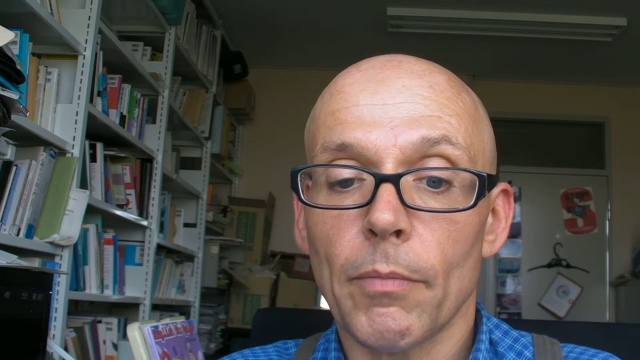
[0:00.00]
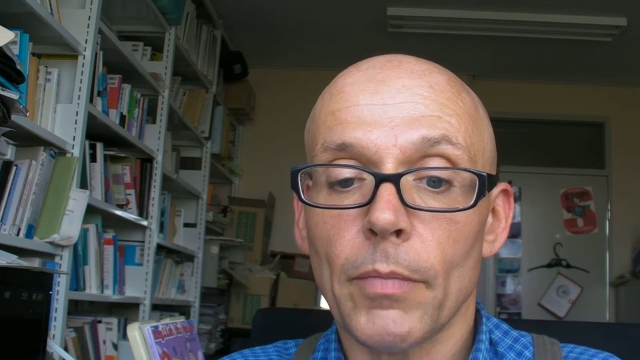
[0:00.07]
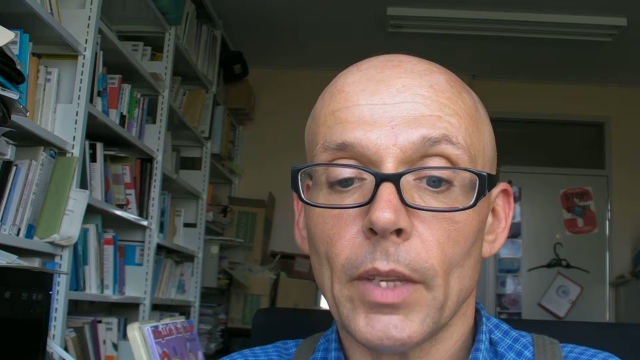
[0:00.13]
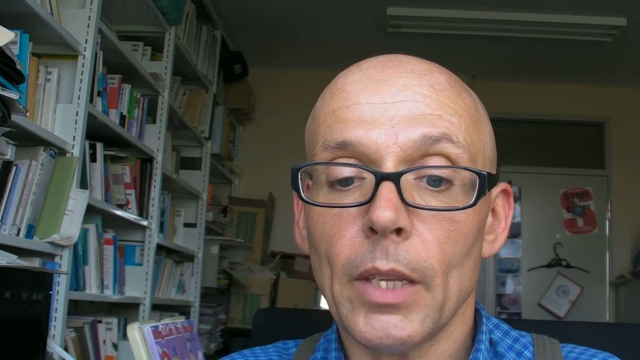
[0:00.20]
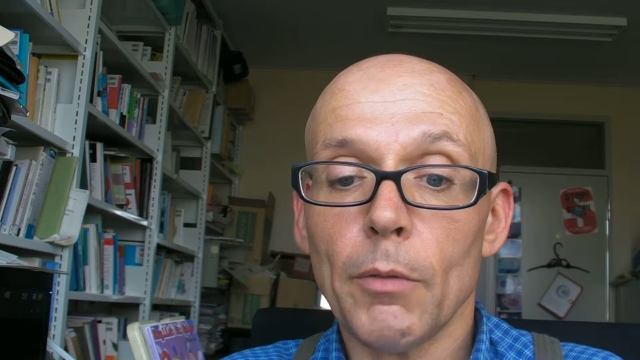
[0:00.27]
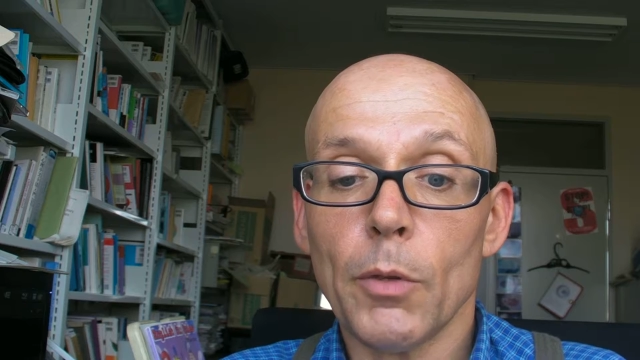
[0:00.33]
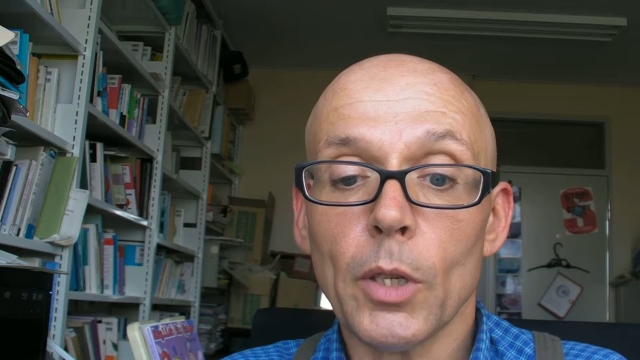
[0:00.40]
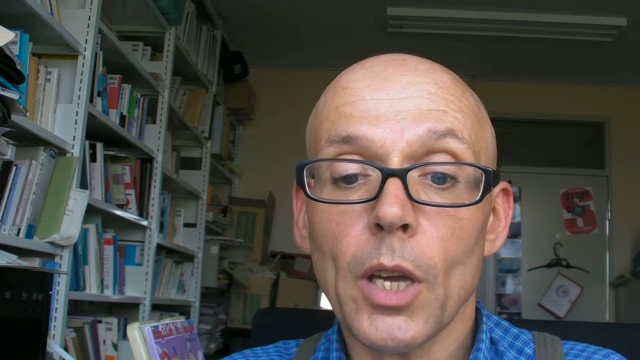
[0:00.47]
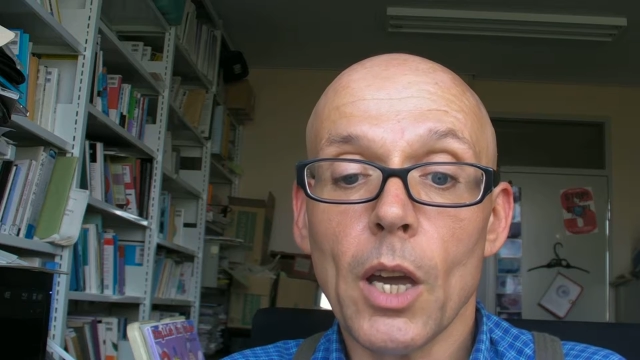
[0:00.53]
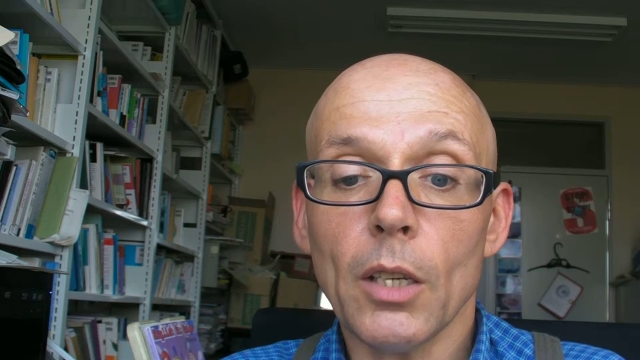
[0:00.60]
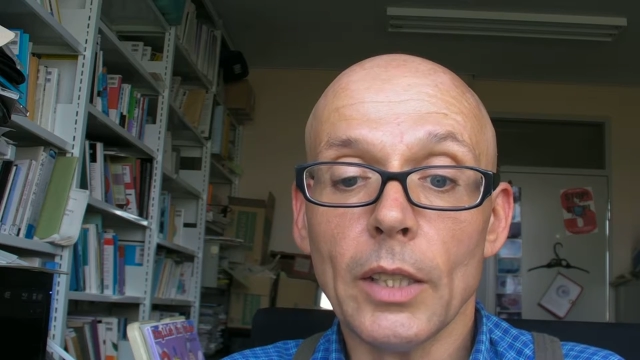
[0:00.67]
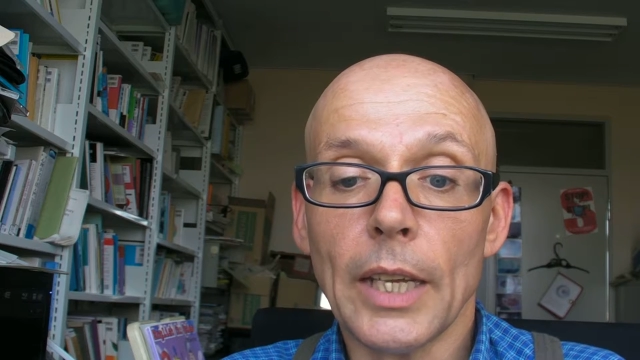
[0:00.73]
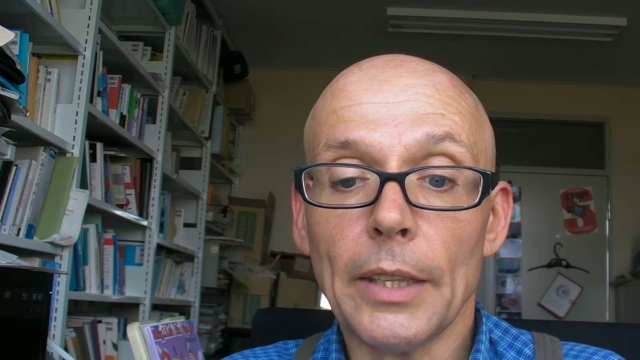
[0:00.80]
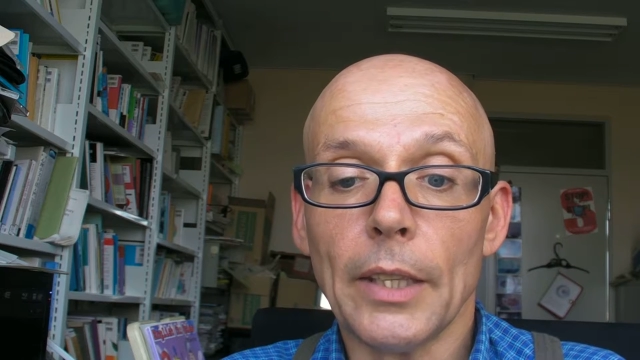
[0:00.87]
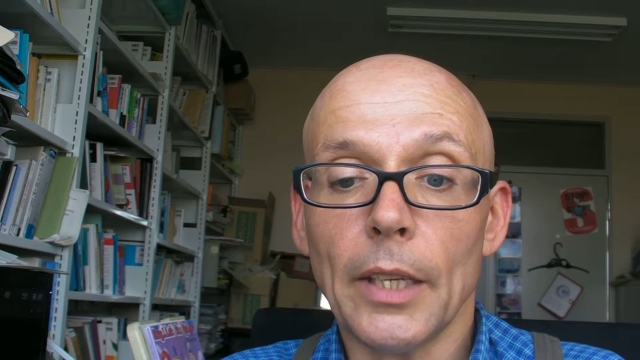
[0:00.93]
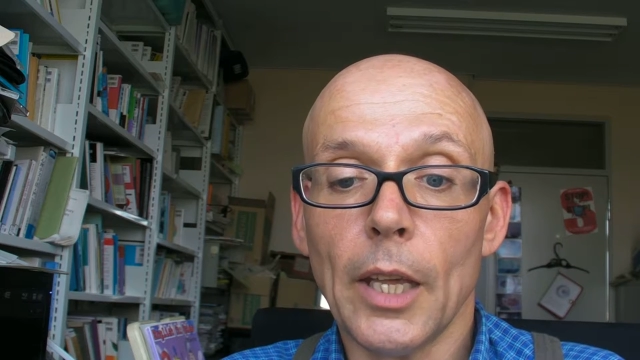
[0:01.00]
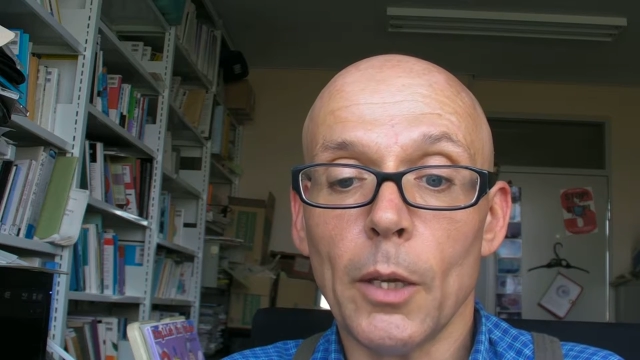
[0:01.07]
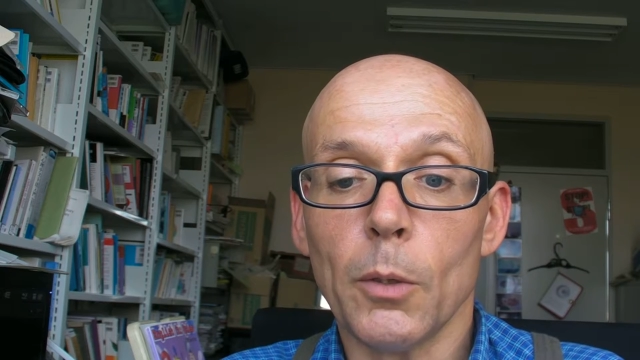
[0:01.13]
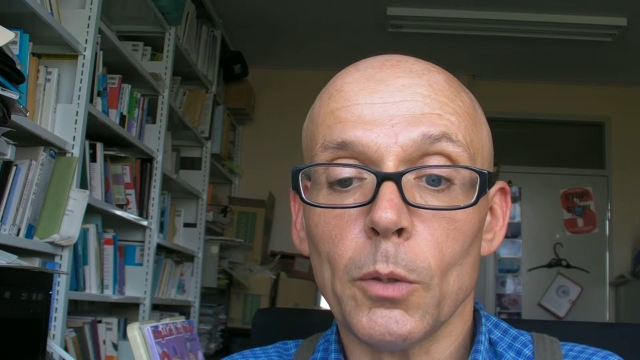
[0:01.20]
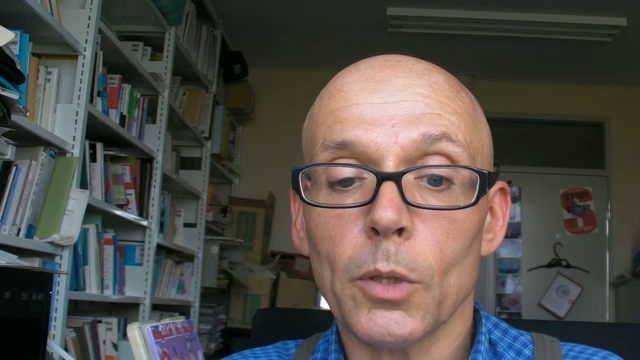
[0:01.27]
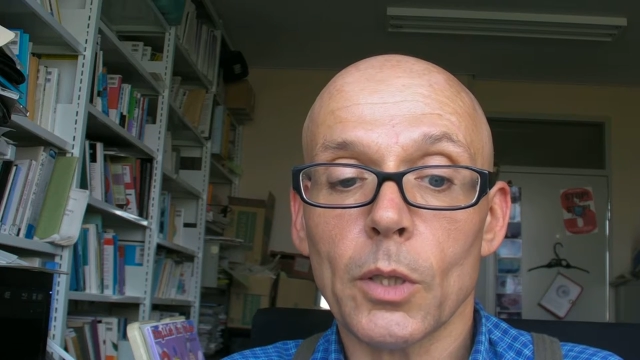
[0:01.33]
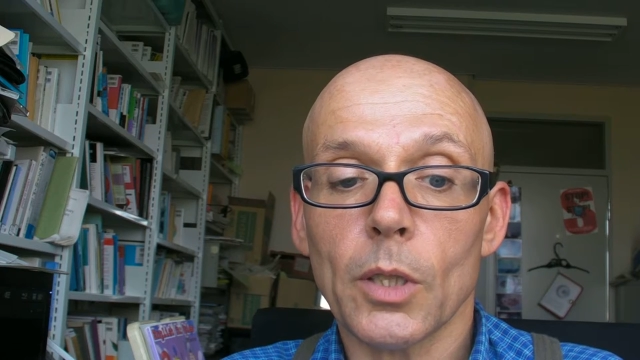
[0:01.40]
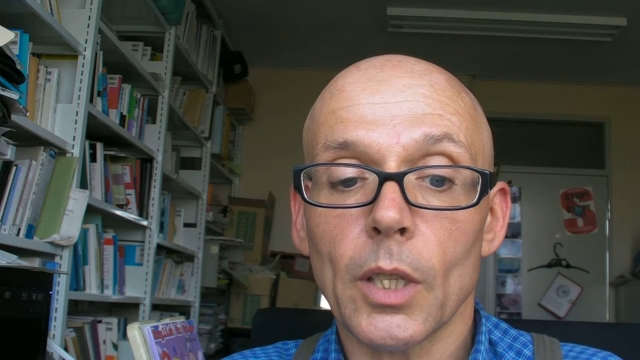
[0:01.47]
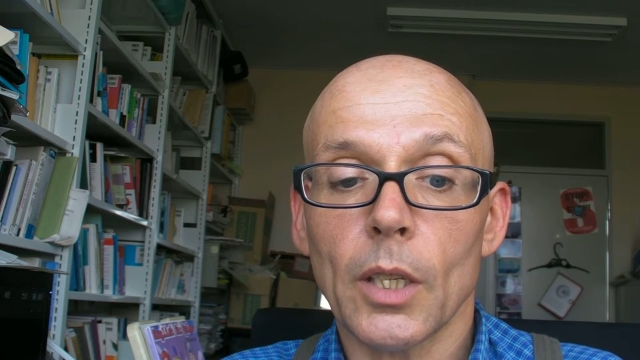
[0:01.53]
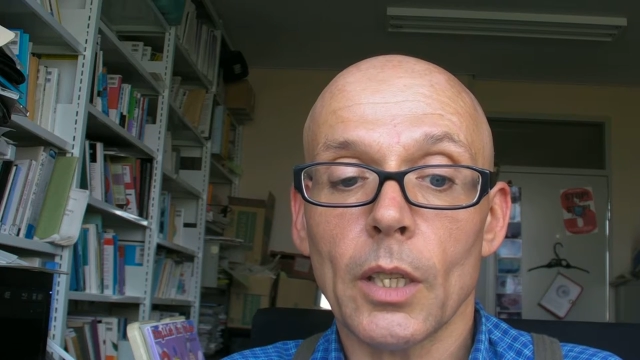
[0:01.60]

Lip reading: If you can't get the notes,